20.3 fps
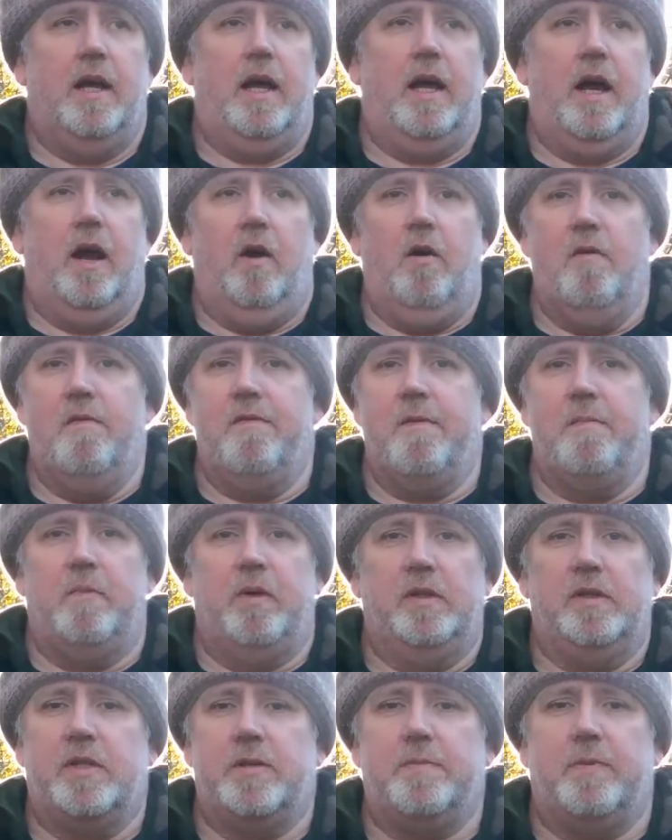over
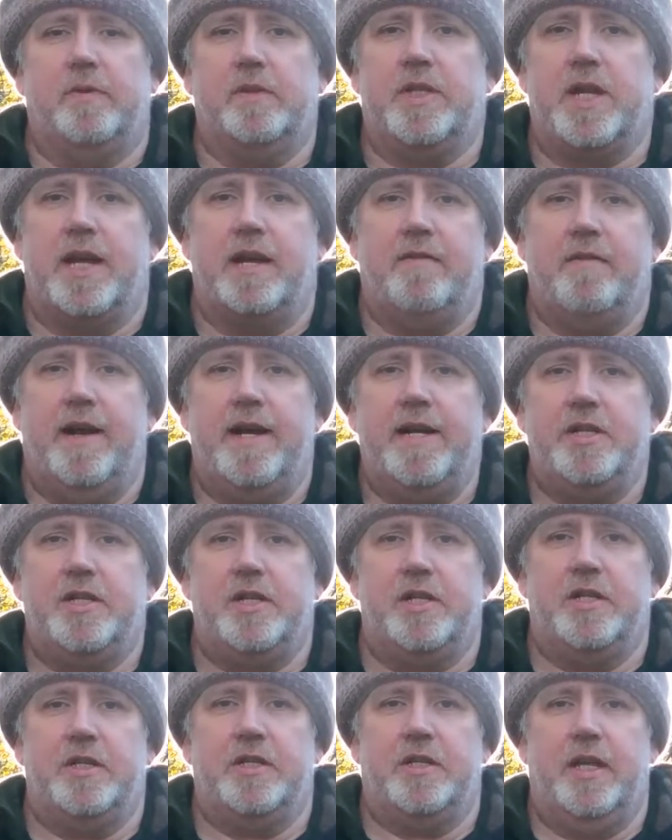multiple
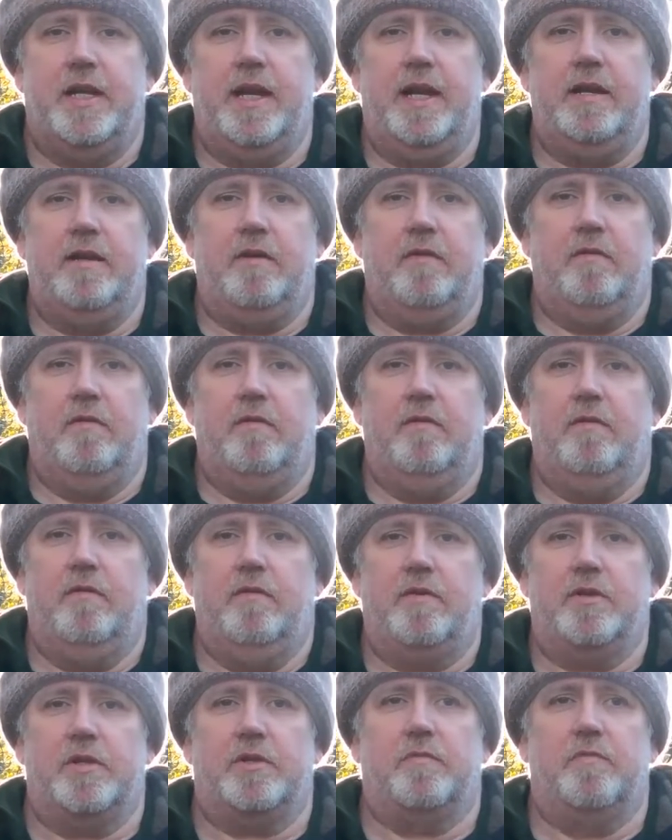generations. They didn't
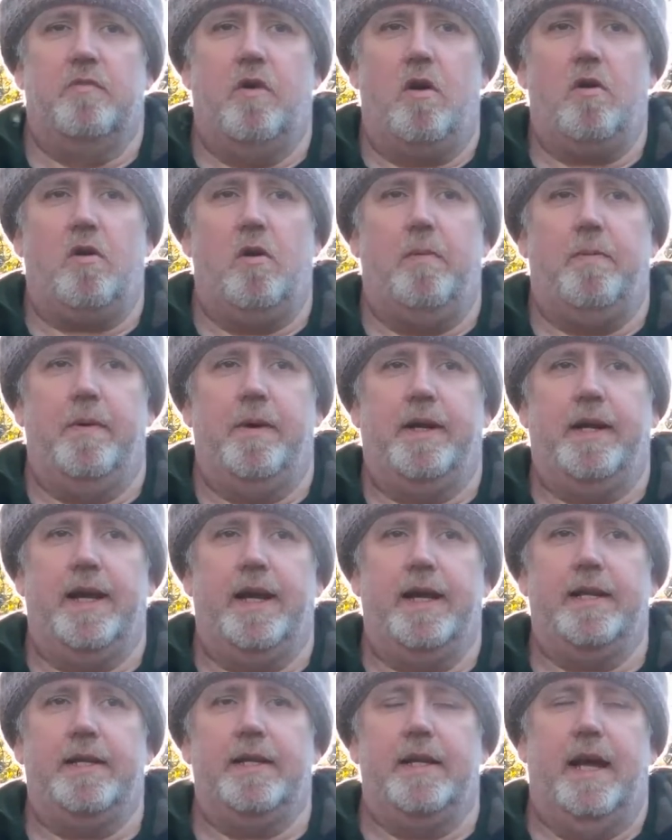just rock up
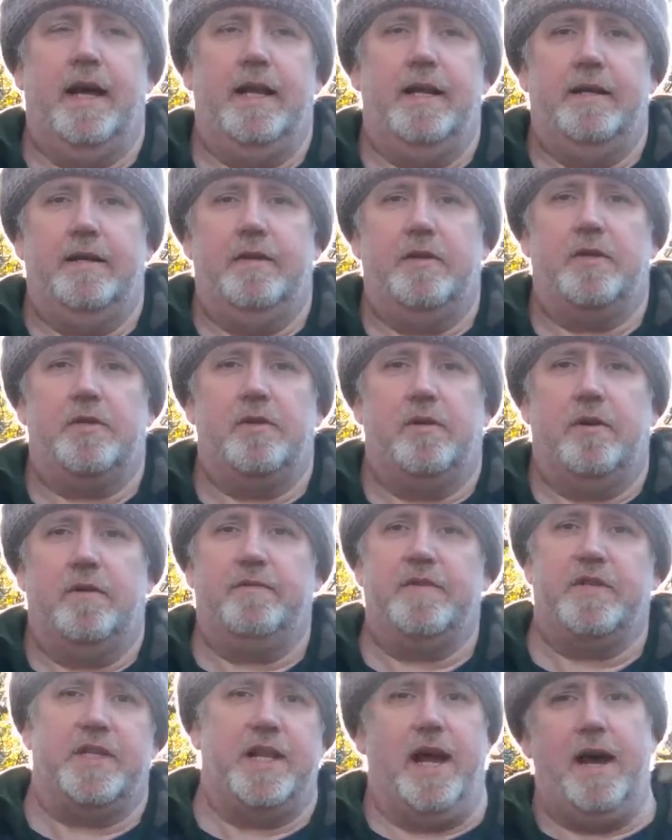and sort
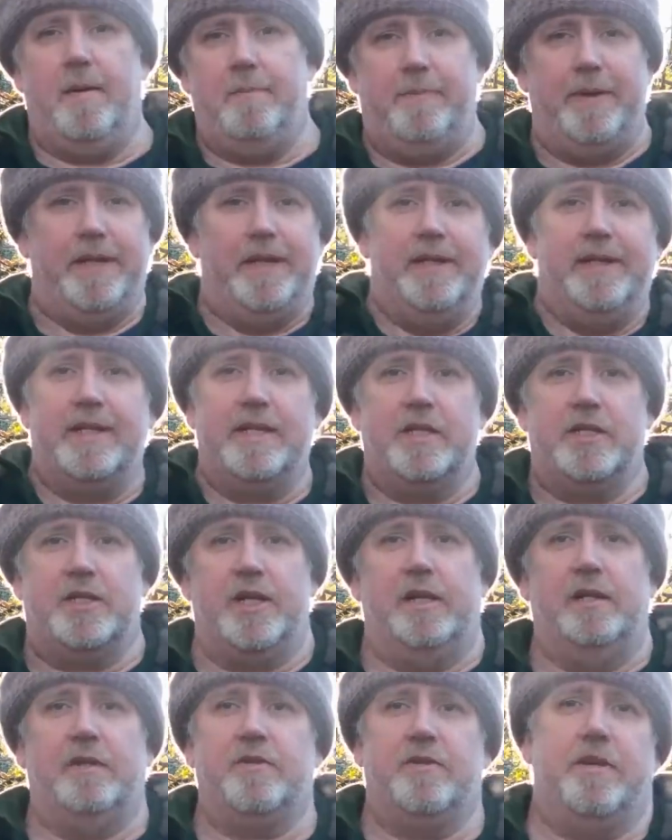of start building a
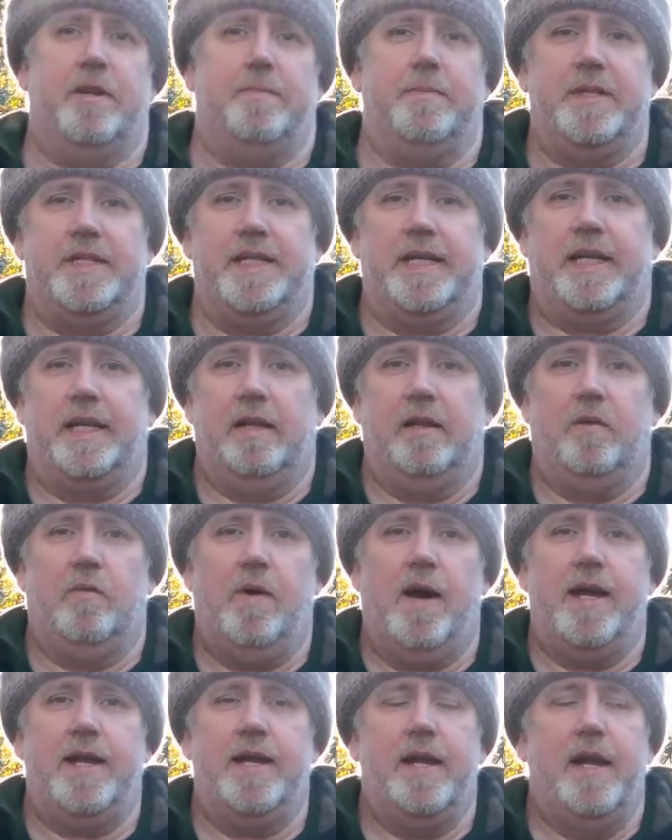shelter in a particular
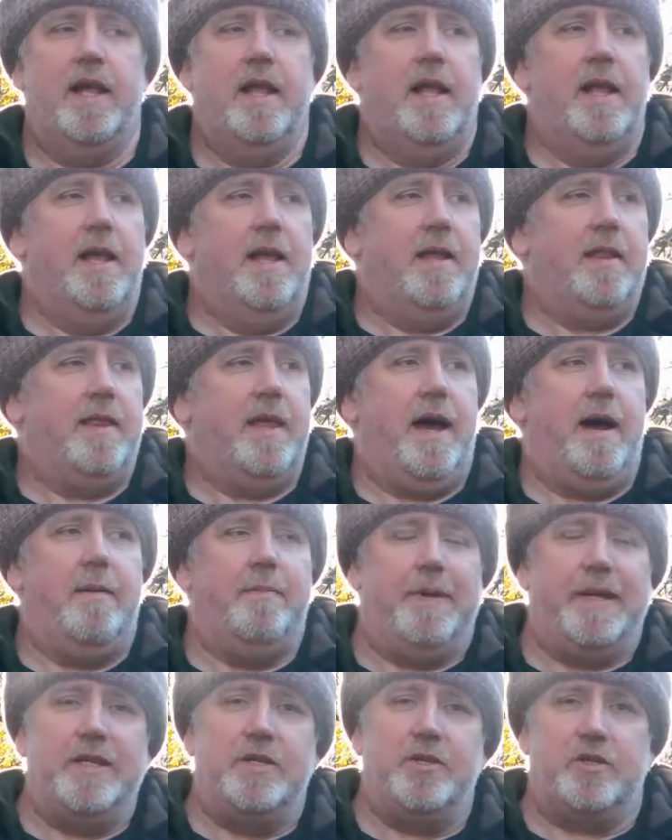way. That
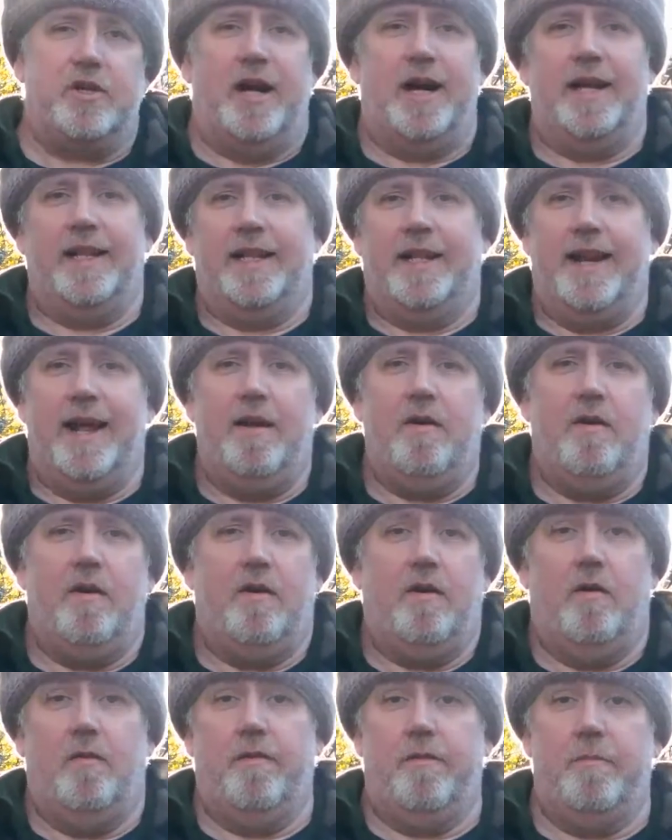had been trial and
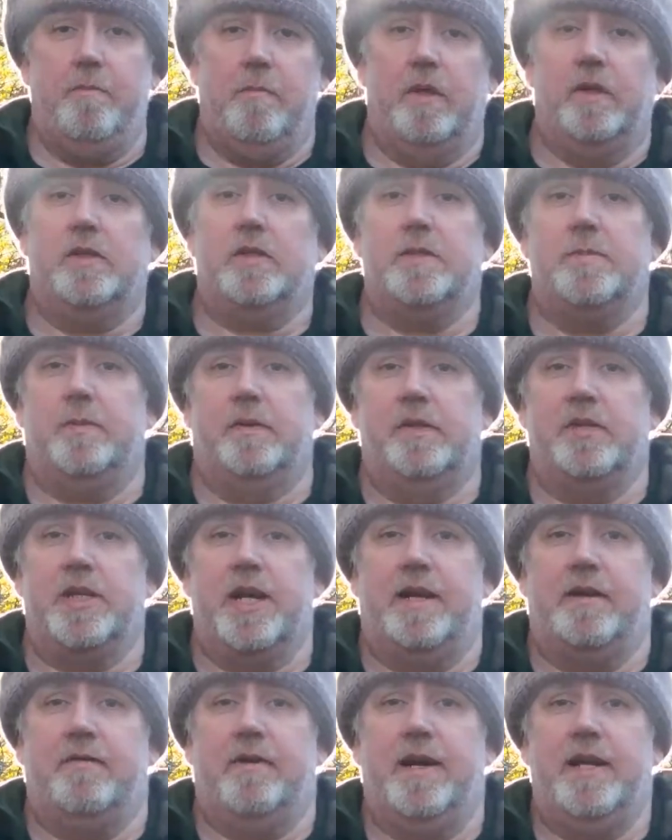error over multiple
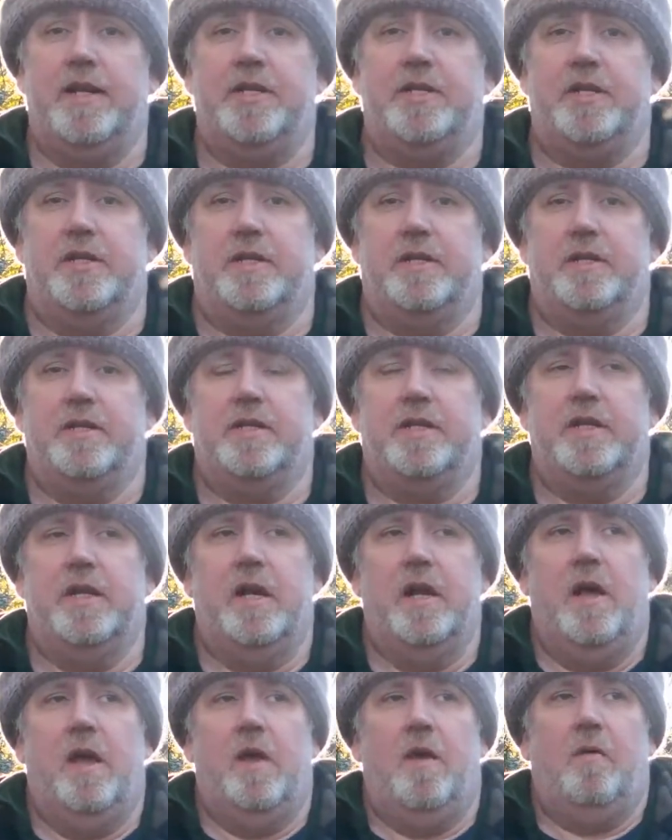generations.
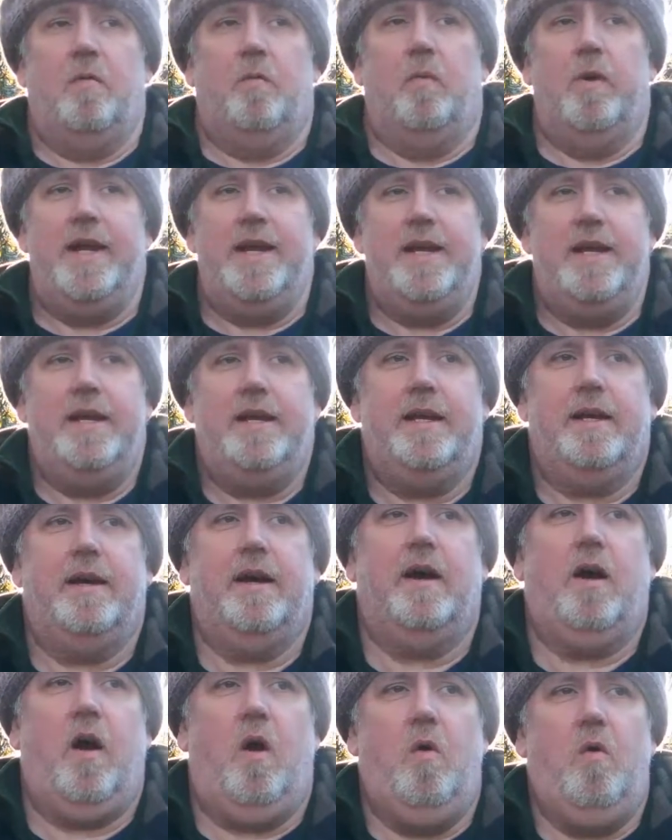We,
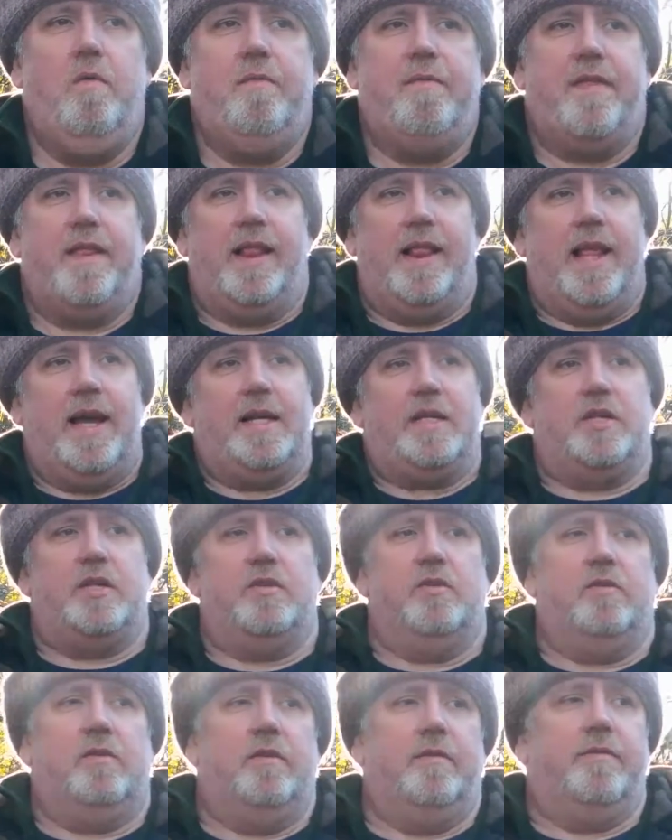over the last
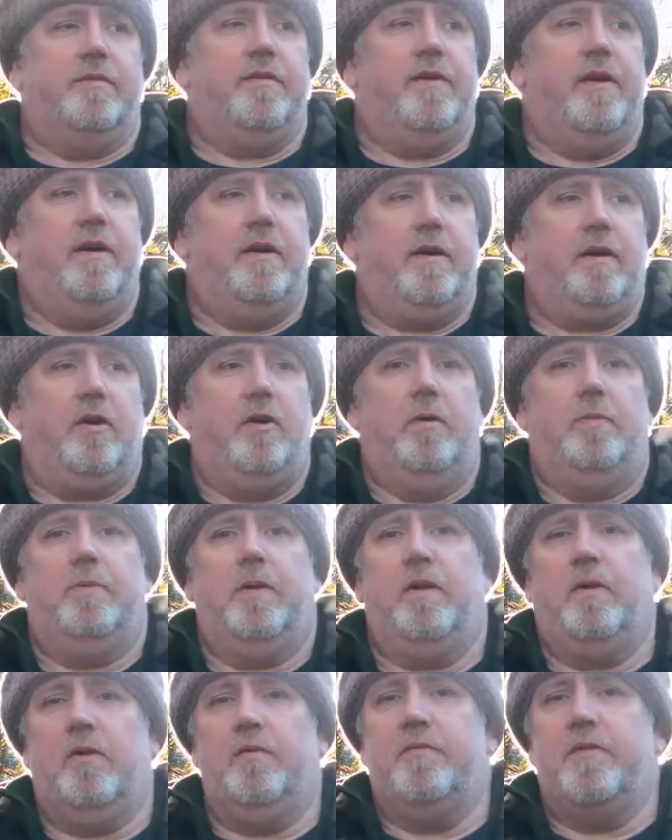sort of
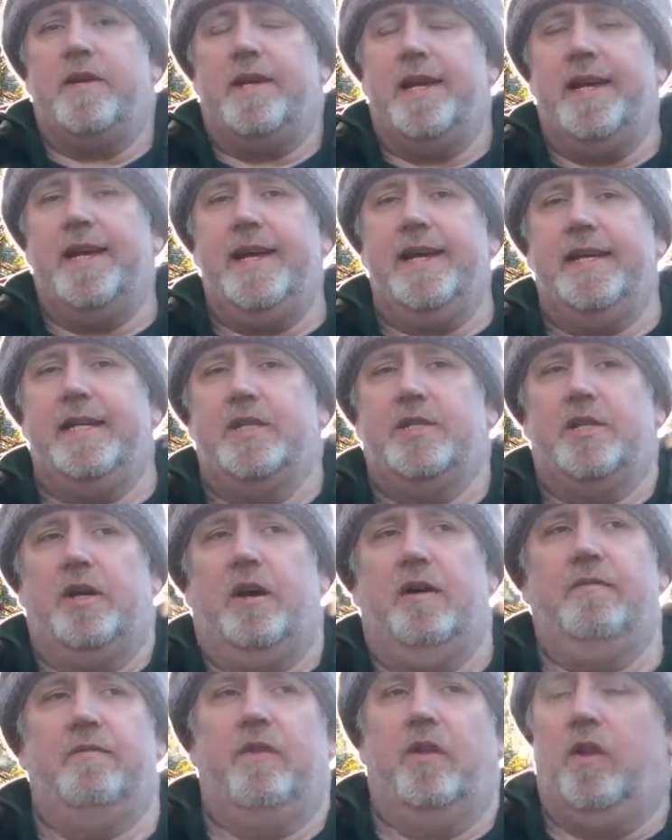couple of 100 years,
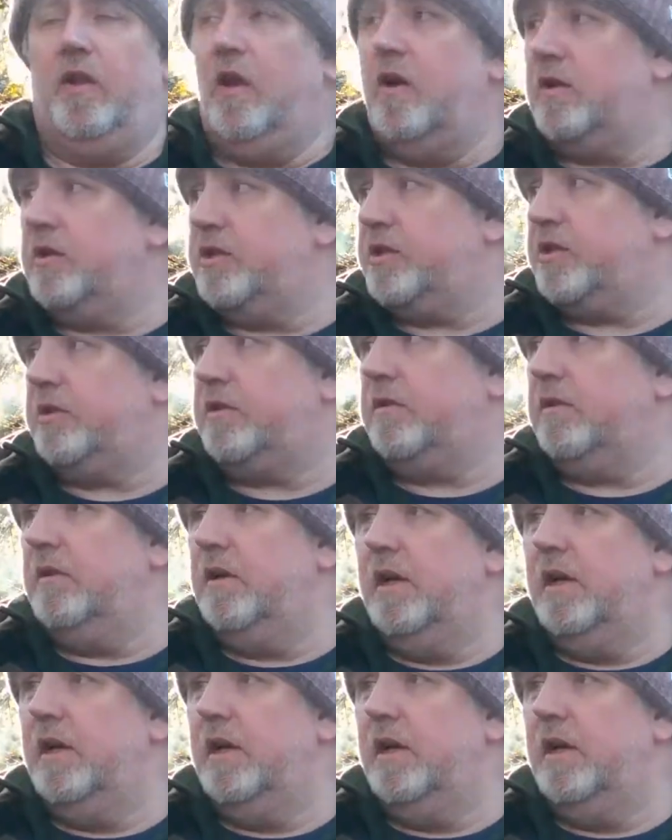have lost,